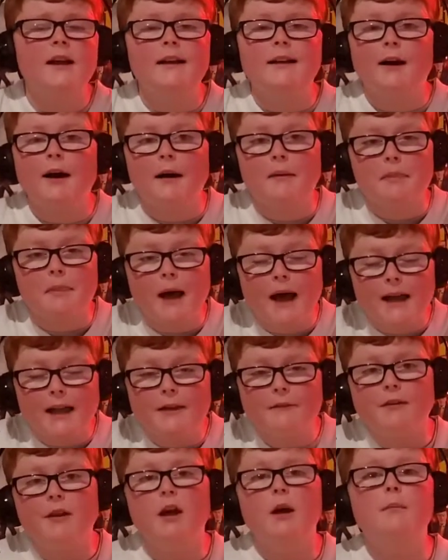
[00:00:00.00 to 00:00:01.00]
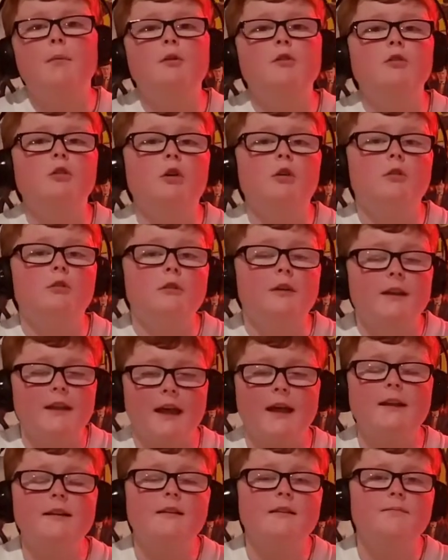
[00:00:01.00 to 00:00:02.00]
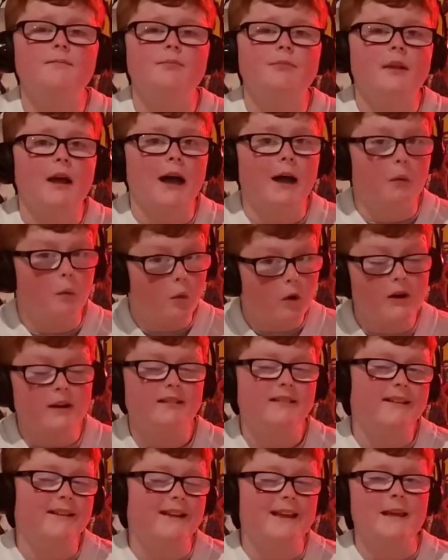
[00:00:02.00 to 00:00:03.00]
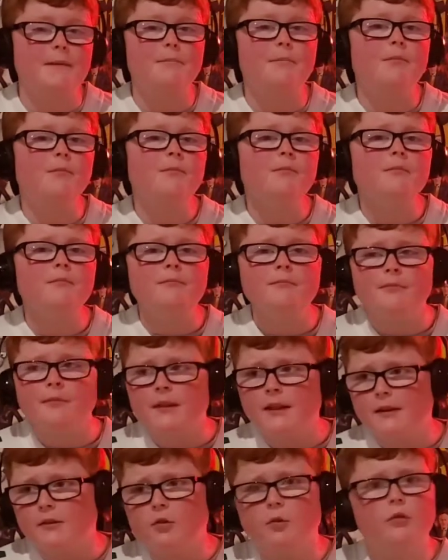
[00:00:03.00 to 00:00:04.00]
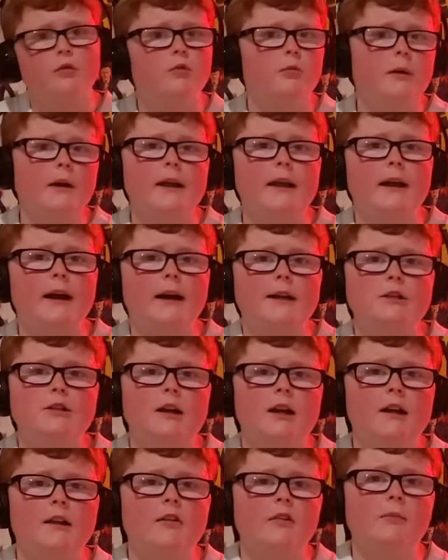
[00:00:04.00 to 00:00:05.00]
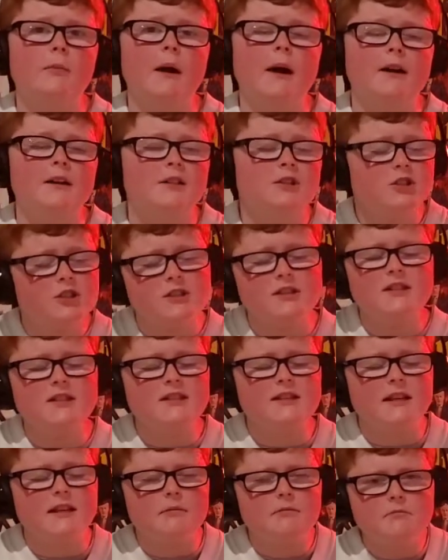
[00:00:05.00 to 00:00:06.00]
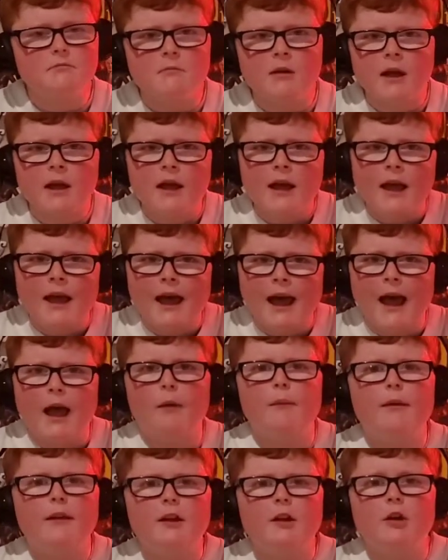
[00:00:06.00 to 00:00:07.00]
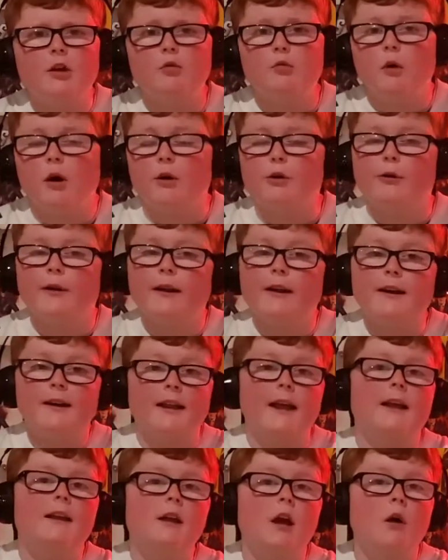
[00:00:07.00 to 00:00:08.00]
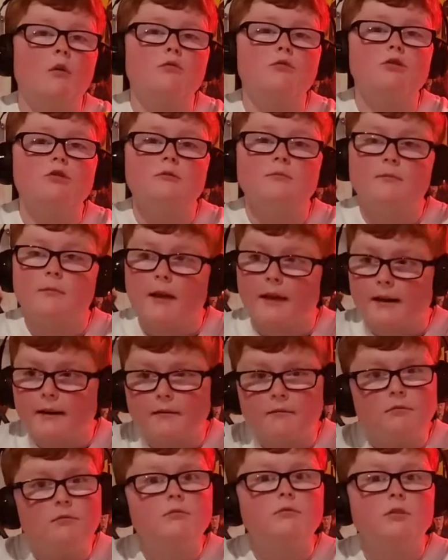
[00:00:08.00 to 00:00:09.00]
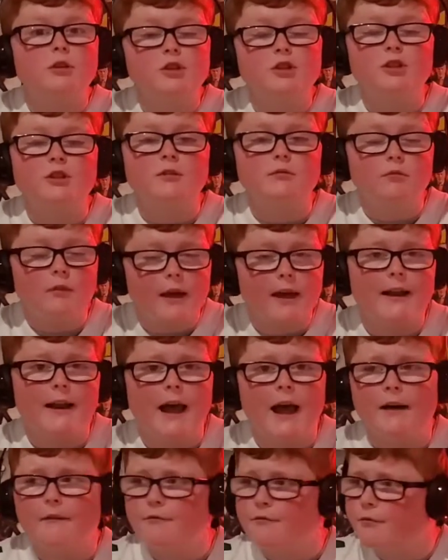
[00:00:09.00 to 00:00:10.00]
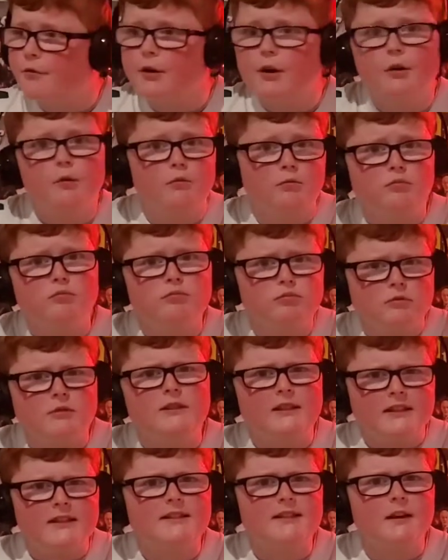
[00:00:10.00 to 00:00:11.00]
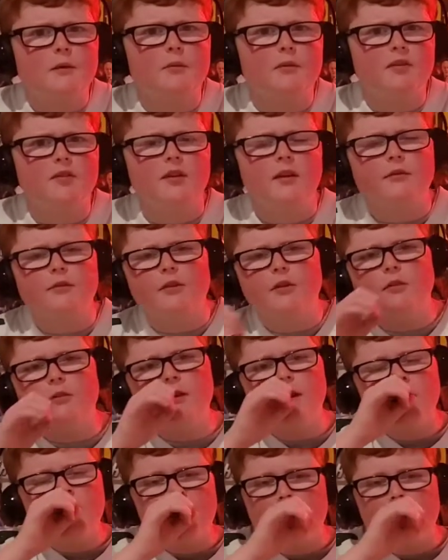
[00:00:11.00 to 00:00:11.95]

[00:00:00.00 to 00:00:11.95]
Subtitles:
Now, I'm not giving up on Darnold yet. I want us to keep him until his rookie contract expires, just to see how we can do under a good head coach and have, you know, decent receivers.